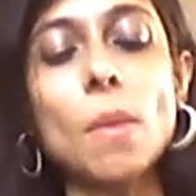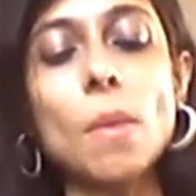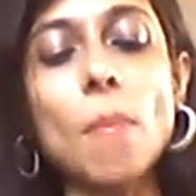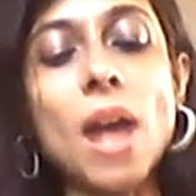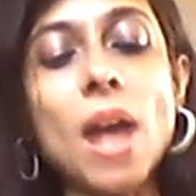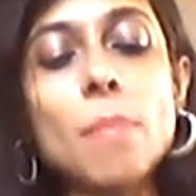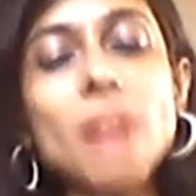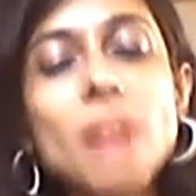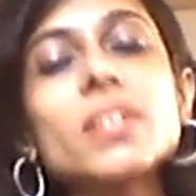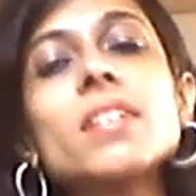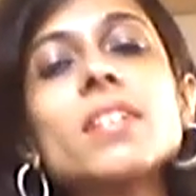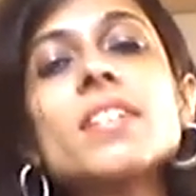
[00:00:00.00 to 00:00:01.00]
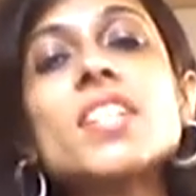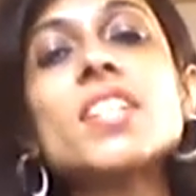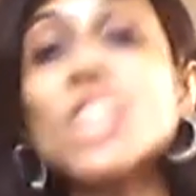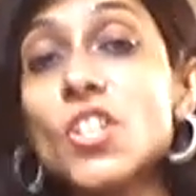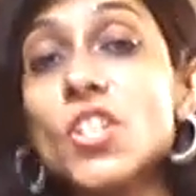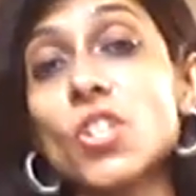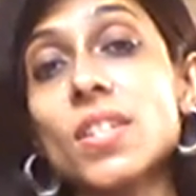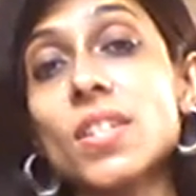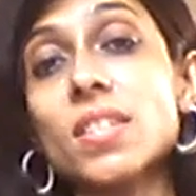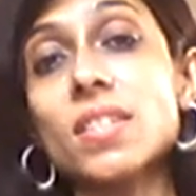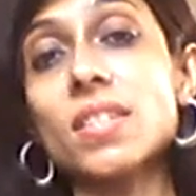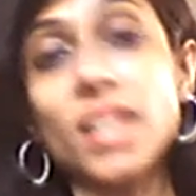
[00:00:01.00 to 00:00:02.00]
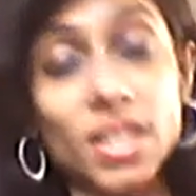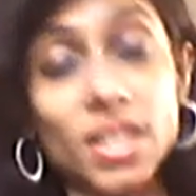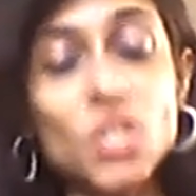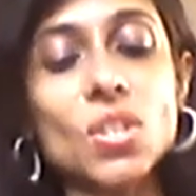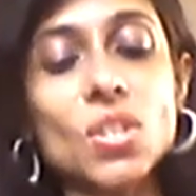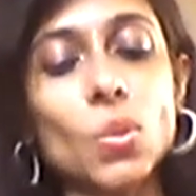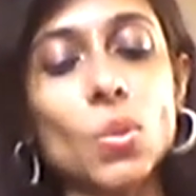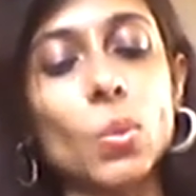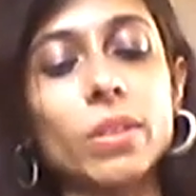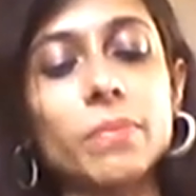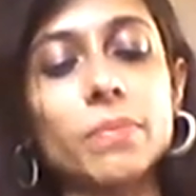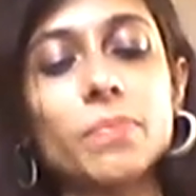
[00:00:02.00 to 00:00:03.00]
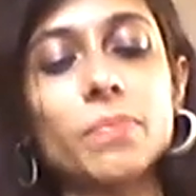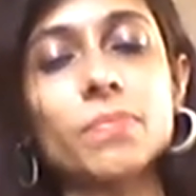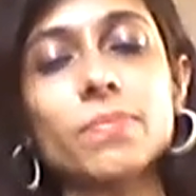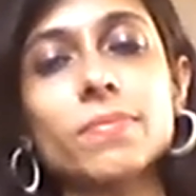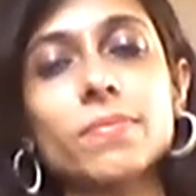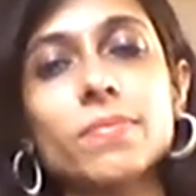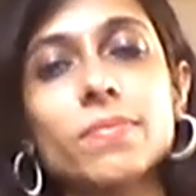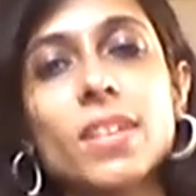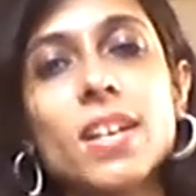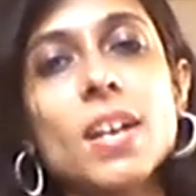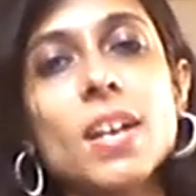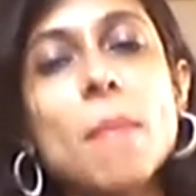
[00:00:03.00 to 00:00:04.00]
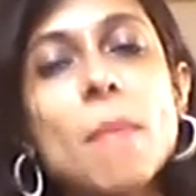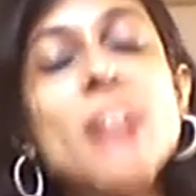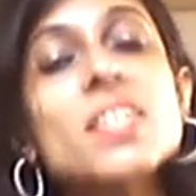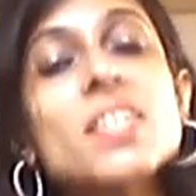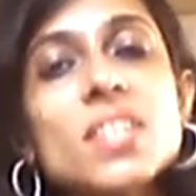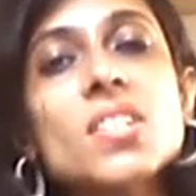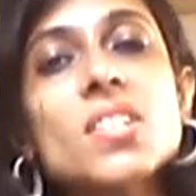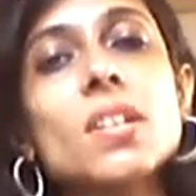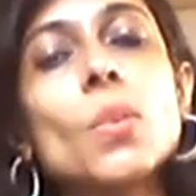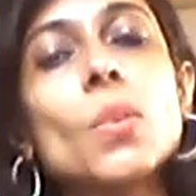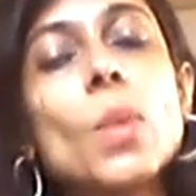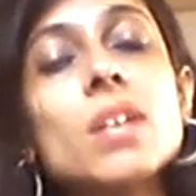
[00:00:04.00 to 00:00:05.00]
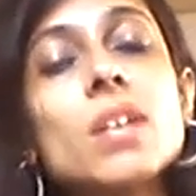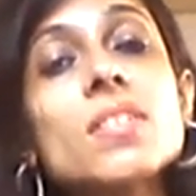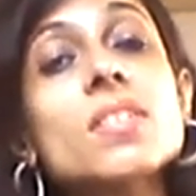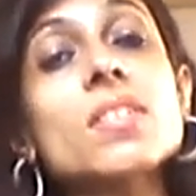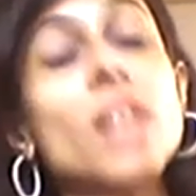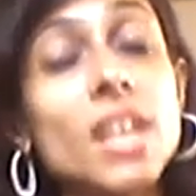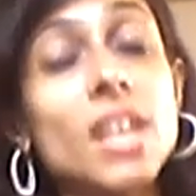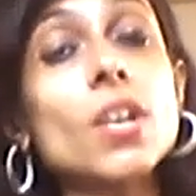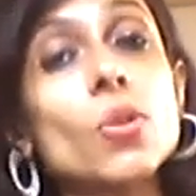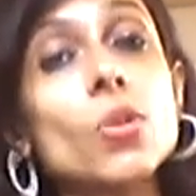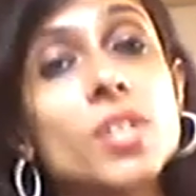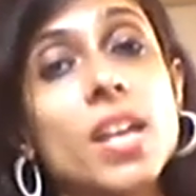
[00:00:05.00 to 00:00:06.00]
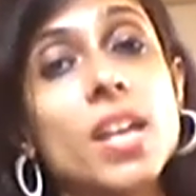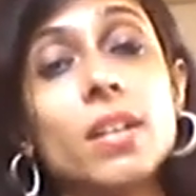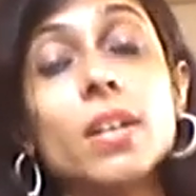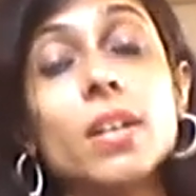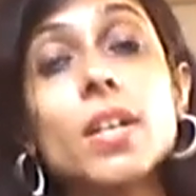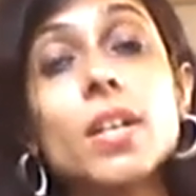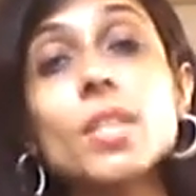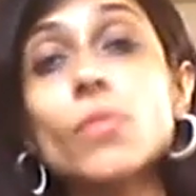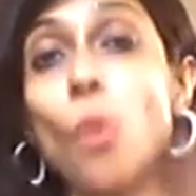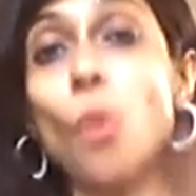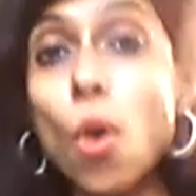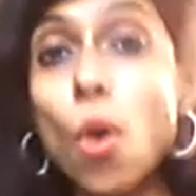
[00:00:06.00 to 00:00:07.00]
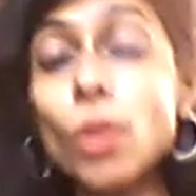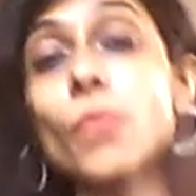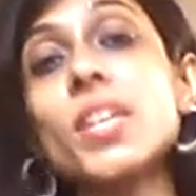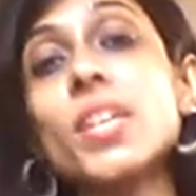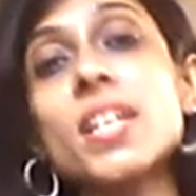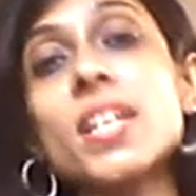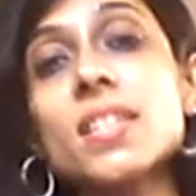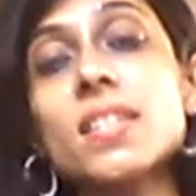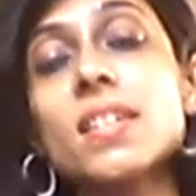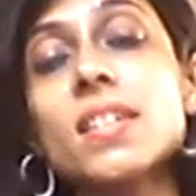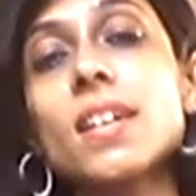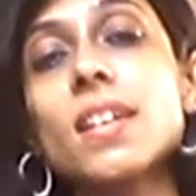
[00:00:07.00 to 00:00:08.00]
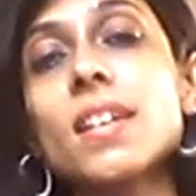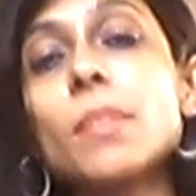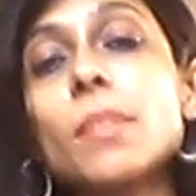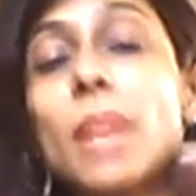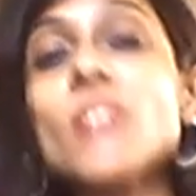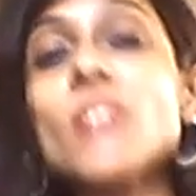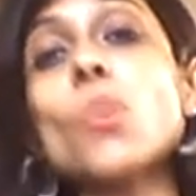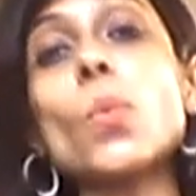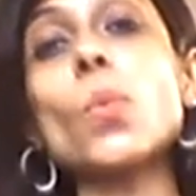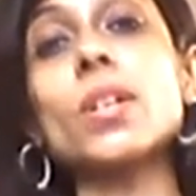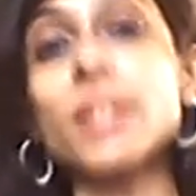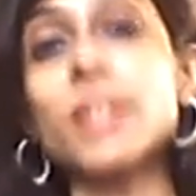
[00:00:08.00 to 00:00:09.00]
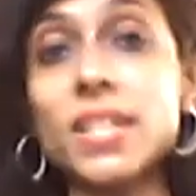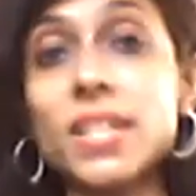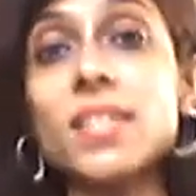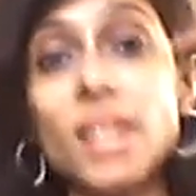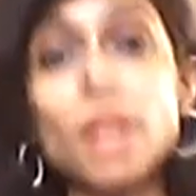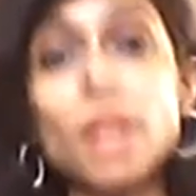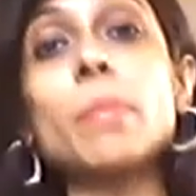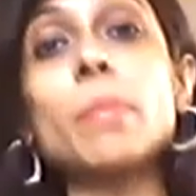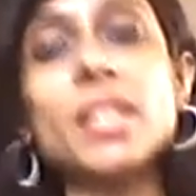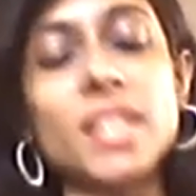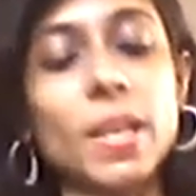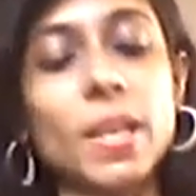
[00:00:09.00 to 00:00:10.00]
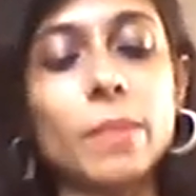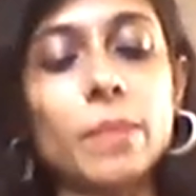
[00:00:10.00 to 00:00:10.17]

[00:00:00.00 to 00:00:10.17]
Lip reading: My mother teaches in a school. My sister works in a hotel. So for all of these, the place of work is in a building.